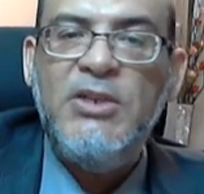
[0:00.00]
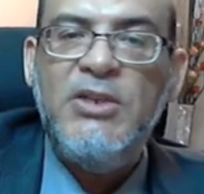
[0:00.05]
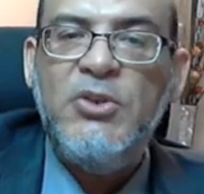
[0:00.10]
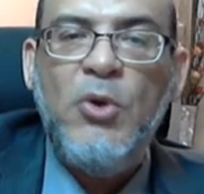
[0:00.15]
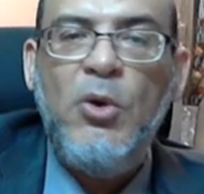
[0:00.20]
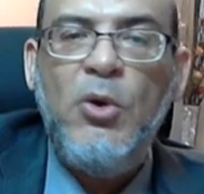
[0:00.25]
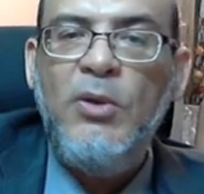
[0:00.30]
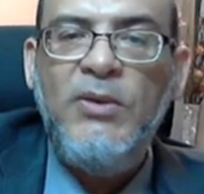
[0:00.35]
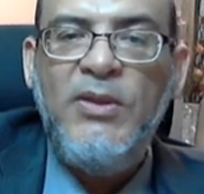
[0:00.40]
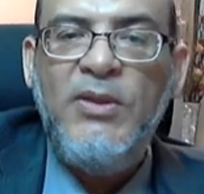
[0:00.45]

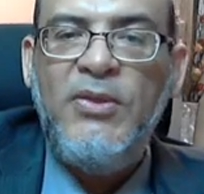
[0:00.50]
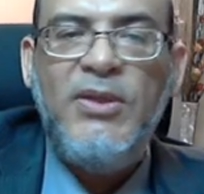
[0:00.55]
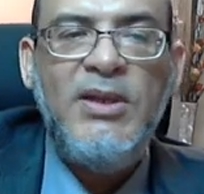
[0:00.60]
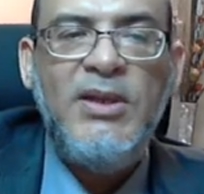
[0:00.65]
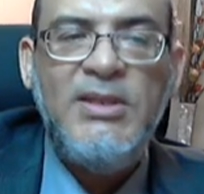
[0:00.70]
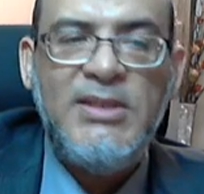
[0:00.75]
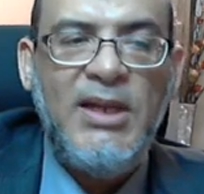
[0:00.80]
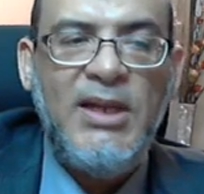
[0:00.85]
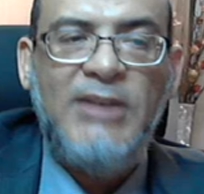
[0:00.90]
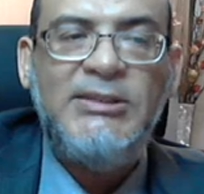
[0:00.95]
All these
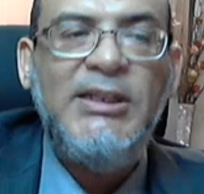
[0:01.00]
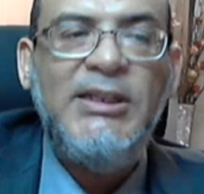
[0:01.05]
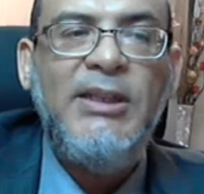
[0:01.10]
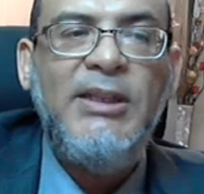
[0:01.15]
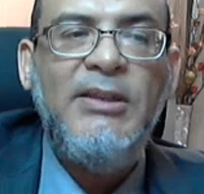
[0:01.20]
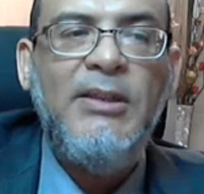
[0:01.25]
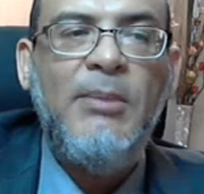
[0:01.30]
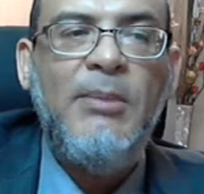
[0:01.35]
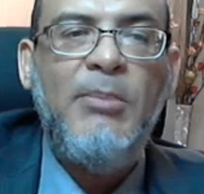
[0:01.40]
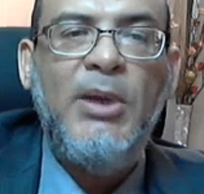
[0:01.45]
things are
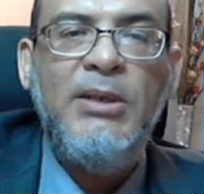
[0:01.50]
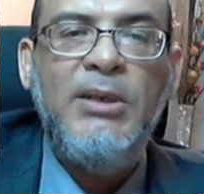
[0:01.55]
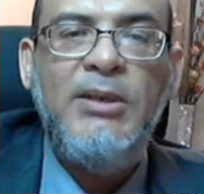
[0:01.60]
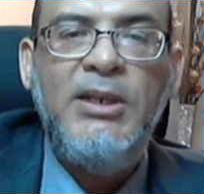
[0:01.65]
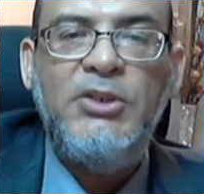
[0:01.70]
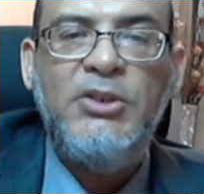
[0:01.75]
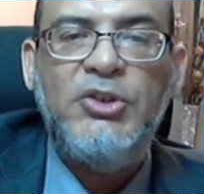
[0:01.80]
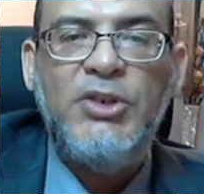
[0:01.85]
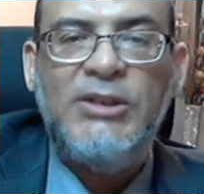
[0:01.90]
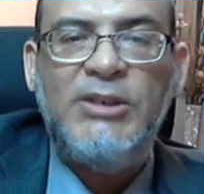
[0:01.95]
random by
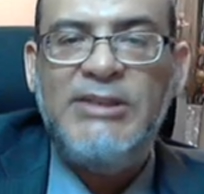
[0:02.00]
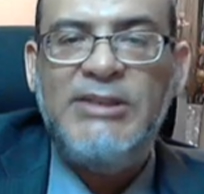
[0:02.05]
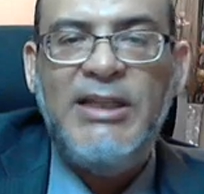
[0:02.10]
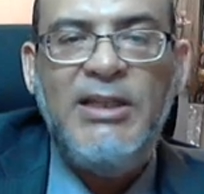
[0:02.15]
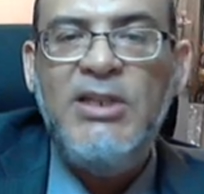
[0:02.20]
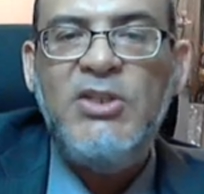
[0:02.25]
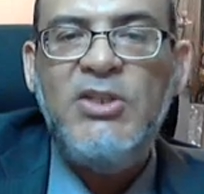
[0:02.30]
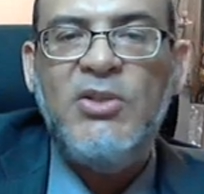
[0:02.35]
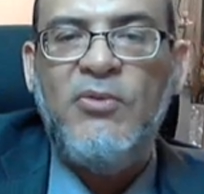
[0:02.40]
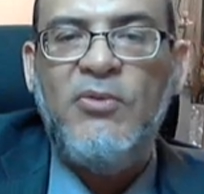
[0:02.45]
nature, at
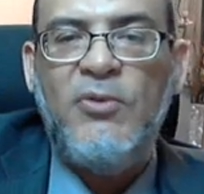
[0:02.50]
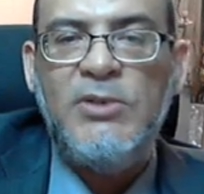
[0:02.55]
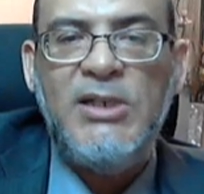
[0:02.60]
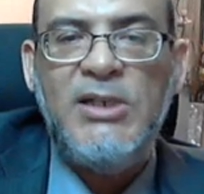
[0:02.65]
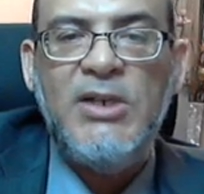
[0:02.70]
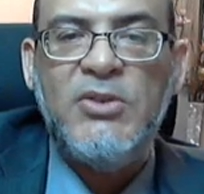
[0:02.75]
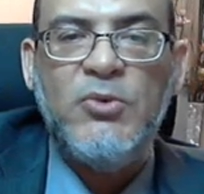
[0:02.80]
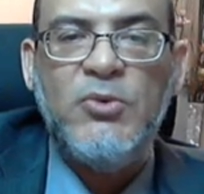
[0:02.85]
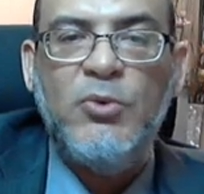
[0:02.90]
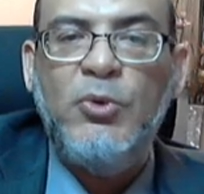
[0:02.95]
least for
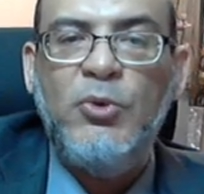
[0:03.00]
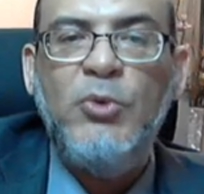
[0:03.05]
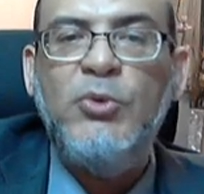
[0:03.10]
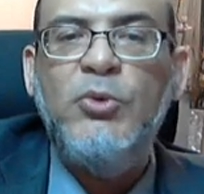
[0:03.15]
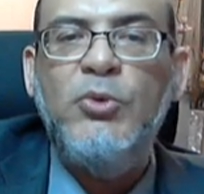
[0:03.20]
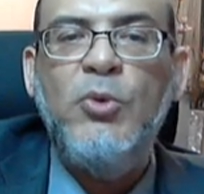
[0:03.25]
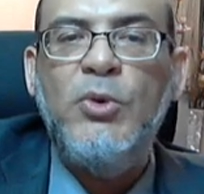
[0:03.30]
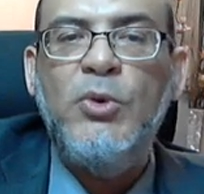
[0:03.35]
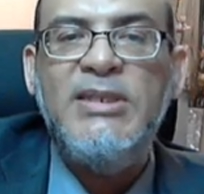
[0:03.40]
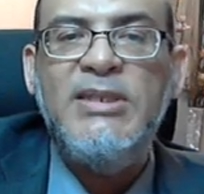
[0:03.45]
us who don't
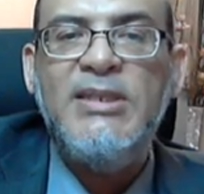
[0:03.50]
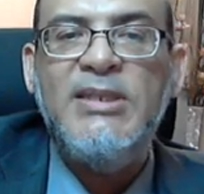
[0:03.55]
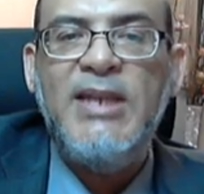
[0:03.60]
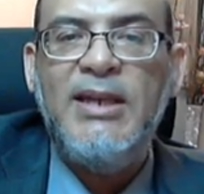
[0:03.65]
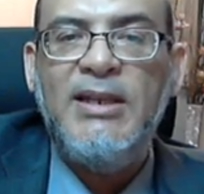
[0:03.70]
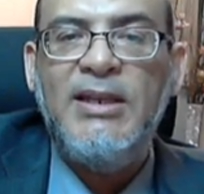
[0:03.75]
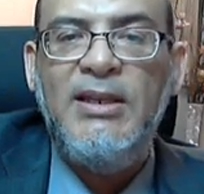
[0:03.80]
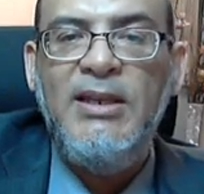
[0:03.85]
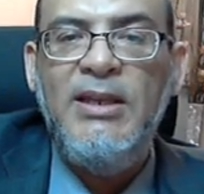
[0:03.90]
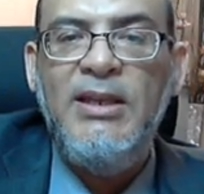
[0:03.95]
know
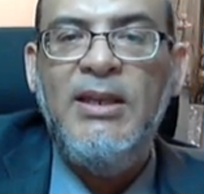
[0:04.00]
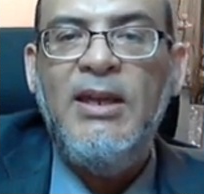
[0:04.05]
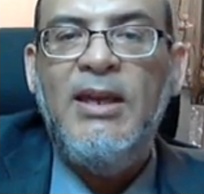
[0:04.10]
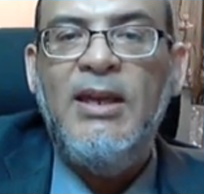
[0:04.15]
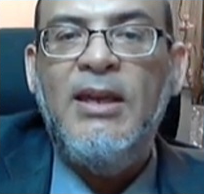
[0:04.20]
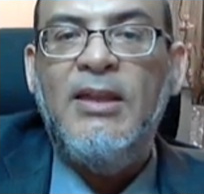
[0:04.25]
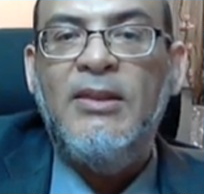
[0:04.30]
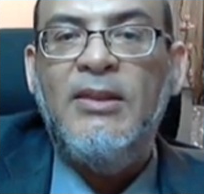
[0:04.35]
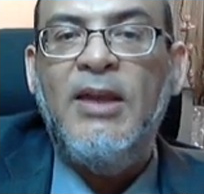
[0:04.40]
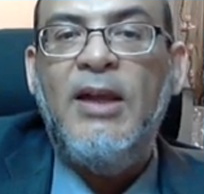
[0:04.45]
exactly
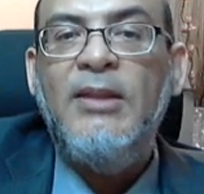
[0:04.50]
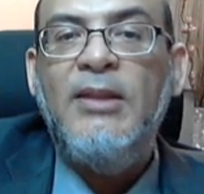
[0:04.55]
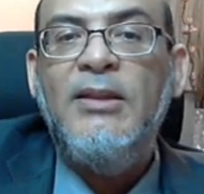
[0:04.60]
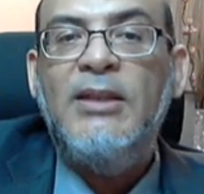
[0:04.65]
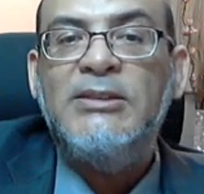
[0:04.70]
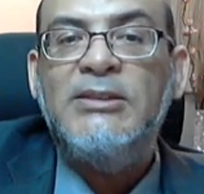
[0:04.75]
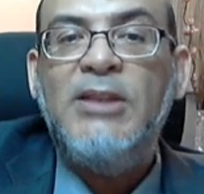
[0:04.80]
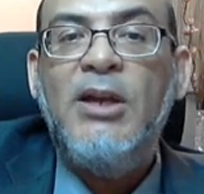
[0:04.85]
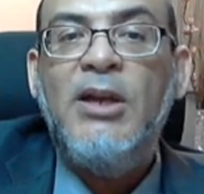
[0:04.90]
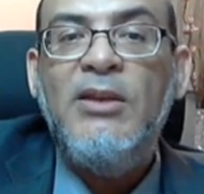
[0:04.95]
the
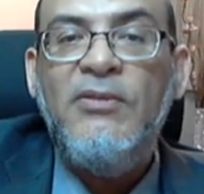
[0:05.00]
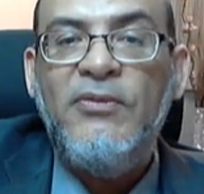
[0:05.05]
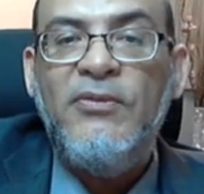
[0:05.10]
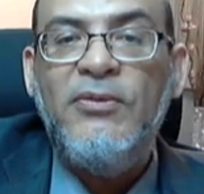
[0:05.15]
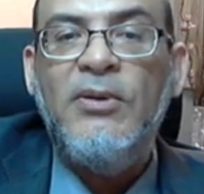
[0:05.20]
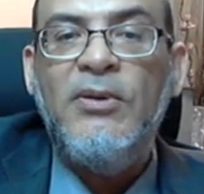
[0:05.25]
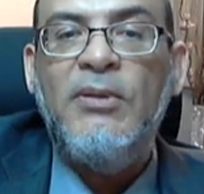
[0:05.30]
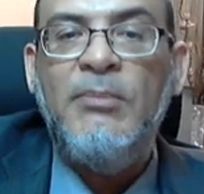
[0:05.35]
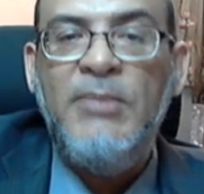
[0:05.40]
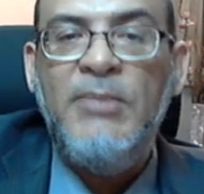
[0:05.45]
underlying
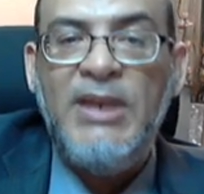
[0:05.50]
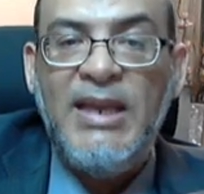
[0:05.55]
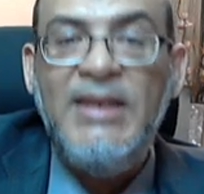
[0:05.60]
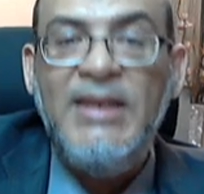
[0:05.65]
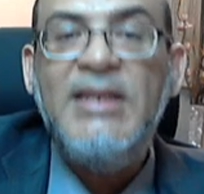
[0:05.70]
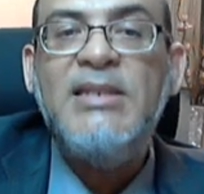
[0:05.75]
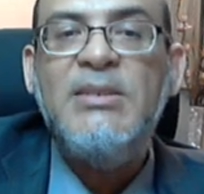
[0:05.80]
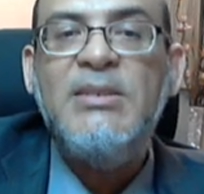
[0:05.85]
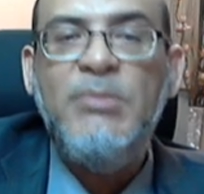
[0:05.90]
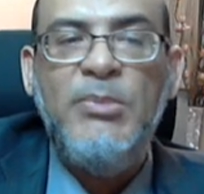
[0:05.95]

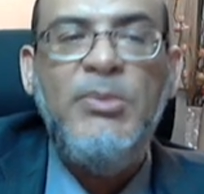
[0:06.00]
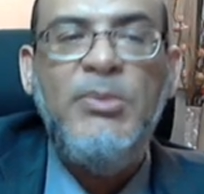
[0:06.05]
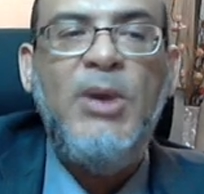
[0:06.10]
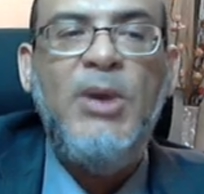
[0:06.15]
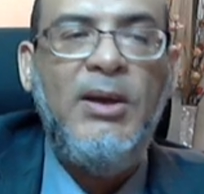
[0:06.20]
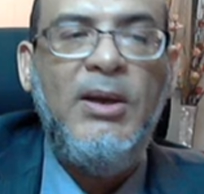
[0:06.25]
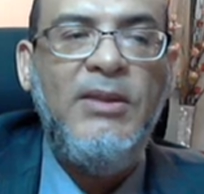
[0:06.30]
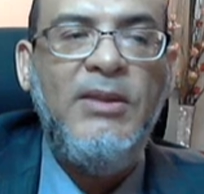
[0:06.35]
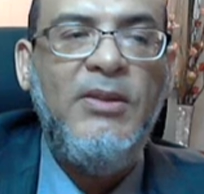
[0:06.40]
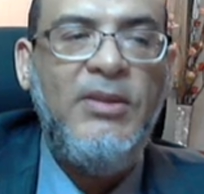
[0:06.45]
mechanism
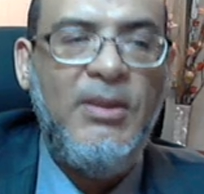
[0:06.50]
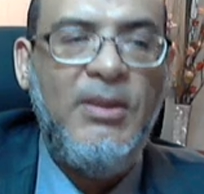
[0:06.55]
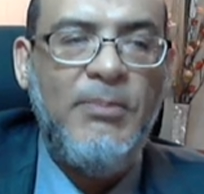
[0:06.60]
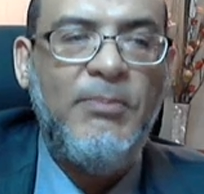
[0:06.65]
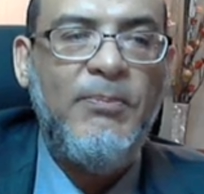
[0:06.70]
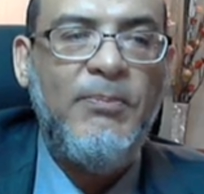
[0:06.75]
behind them.